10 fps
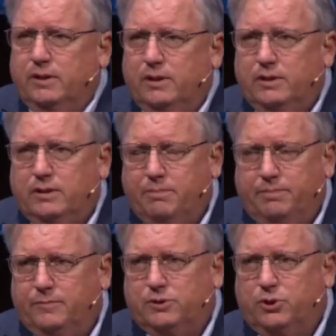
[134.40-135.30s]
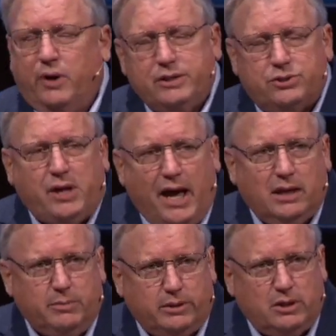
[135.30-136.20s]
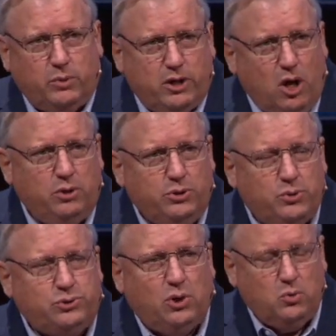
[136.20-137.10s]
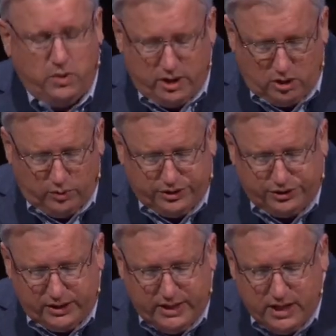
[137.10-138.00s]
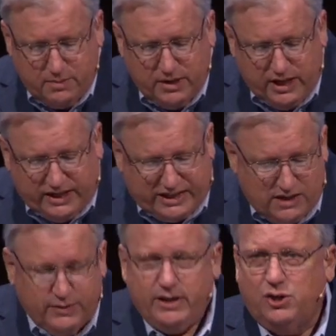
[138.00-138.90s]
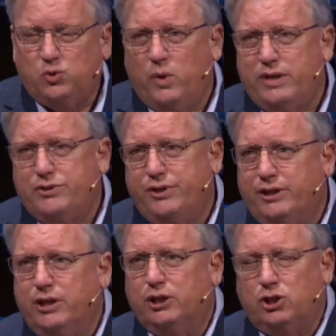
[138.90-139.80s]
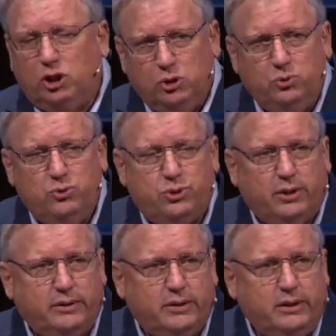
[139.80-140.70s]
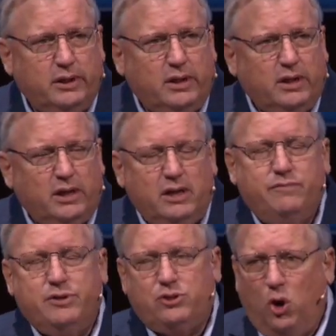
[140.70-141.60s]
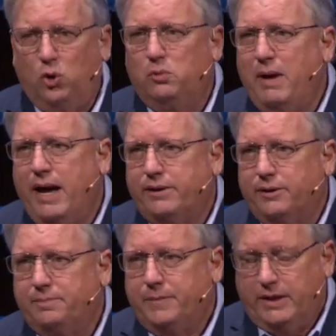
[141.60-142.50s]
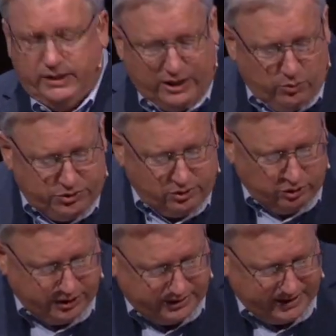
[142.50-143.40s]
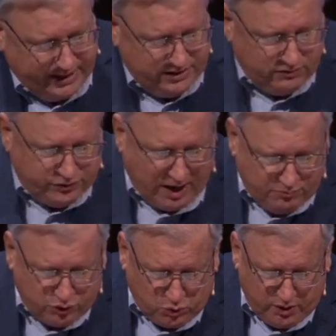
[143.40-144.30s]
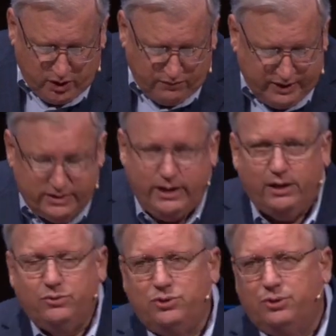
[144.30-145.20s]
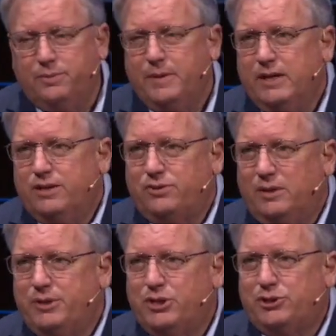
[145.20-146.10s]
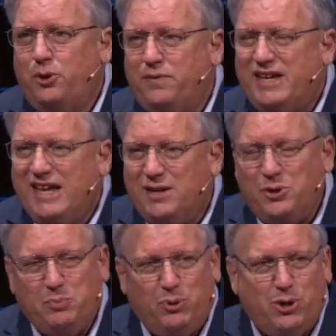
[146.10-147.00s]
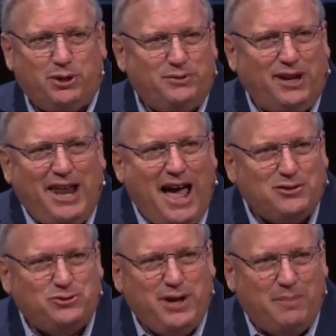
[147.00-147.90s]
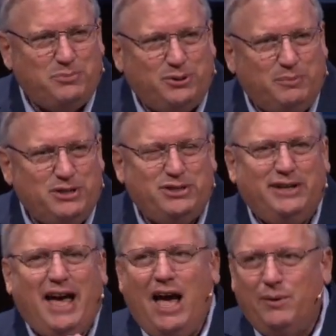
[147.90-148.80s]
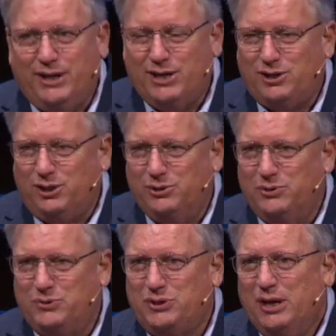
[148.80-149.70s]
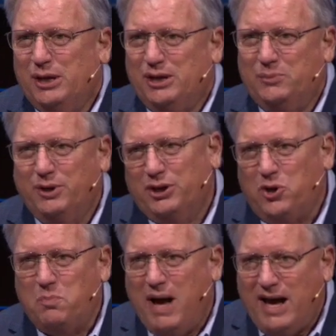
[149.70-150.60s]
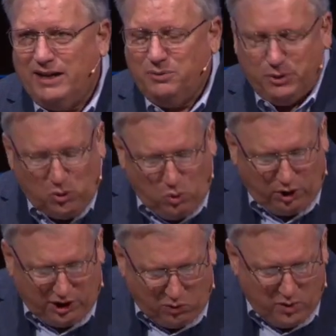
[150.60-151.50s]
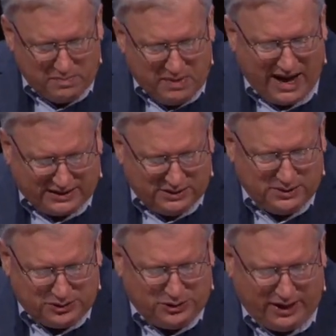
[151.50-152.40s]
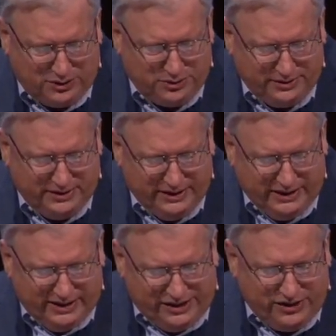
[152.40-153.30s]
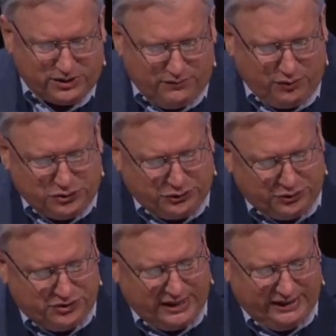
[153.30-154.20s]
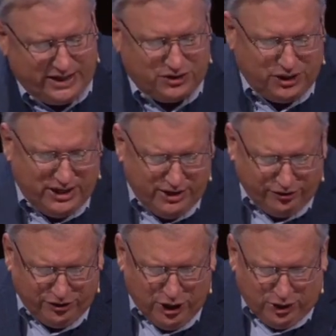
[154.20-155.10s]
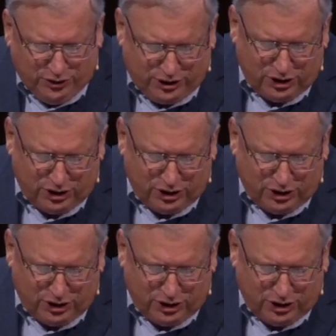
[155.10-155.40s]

uh, this great Solomon that we all know so well. We see him giving us what is the conclusion of this whole matter. And I want you to look at the end of chapter 12, and he tells you. So let me just go to the end of the book, the last chapter. Let me tell you how it concludes, and then we're going to go back and we're going to work our way back to this section. He says in verse 13, Let us hear the